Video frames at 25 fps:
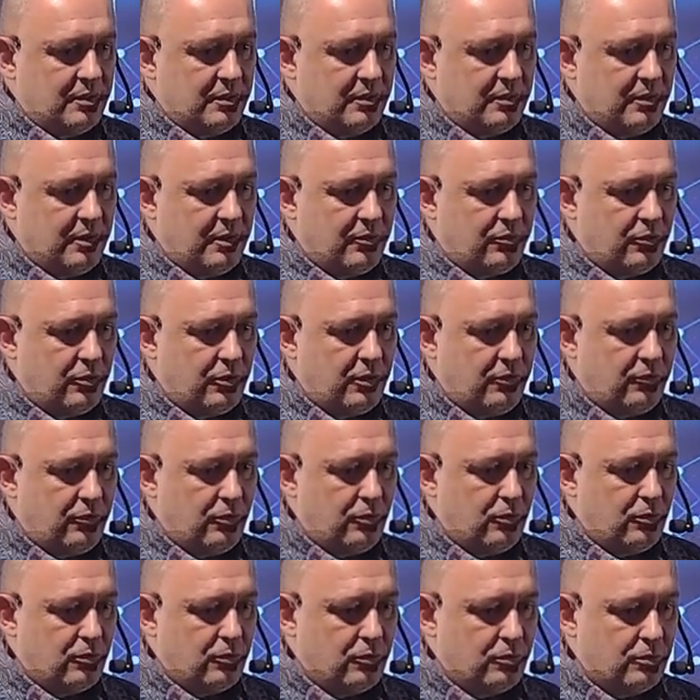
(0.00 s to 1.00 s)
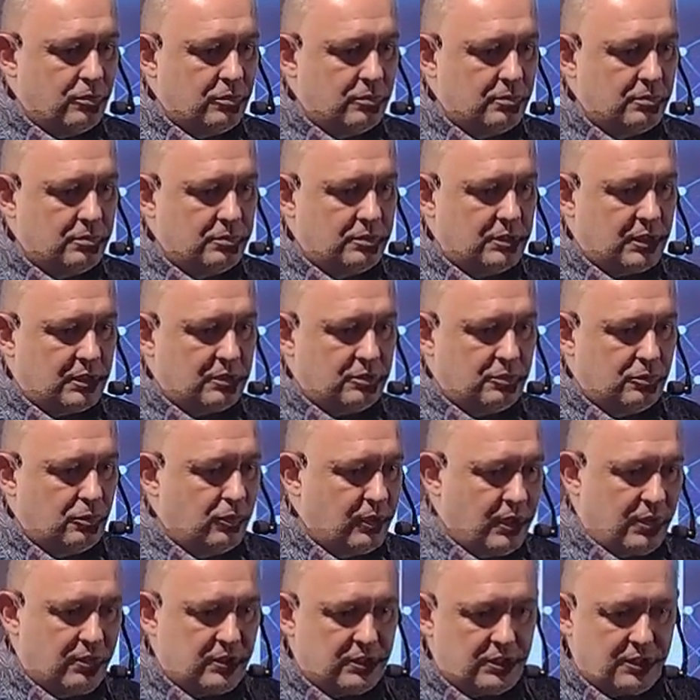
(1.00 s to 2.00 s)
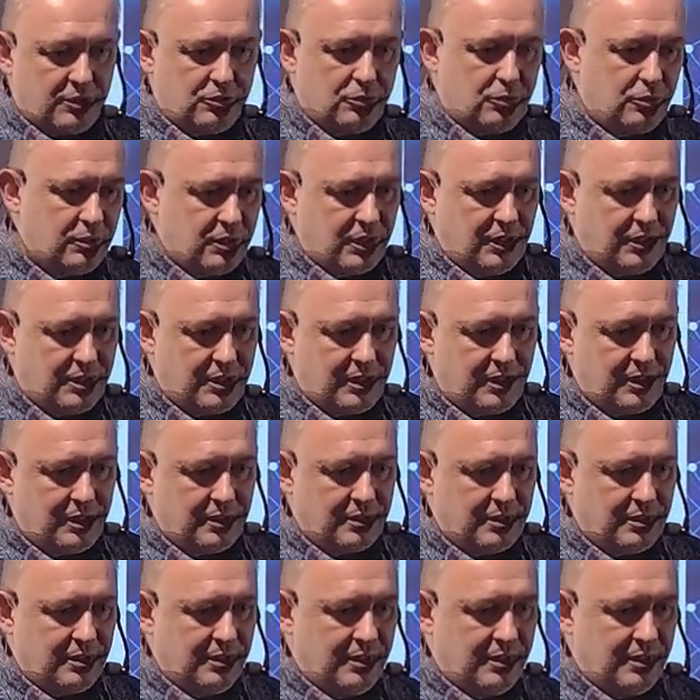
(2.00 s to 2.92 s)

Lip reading: if you just do everything through the internet.